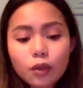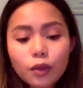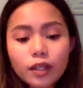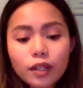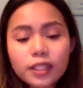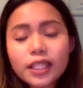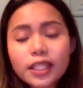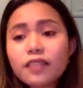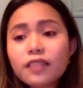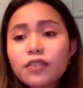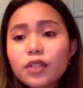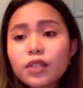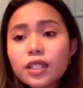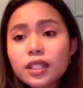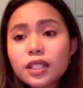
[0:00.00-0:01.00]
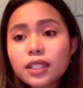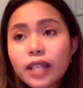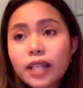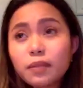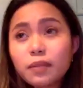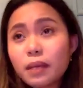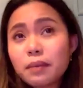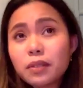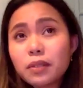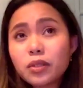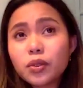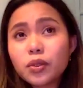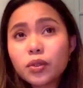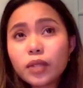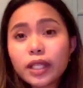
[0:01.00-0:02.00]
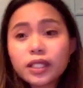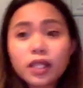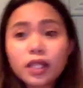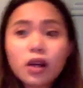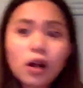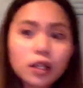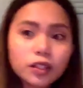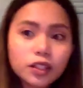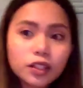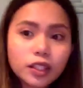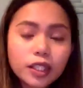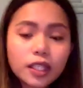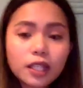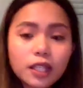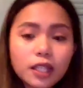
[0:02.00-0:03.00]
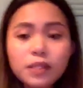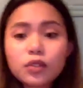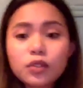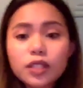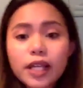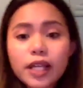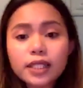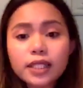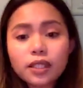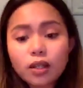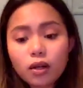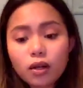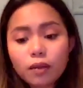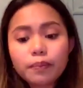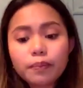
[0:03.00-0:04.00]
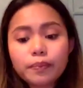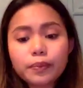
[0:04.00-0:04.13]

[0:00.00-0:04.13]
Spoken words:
see, if you decide maybe to do like psychology, it can be used as a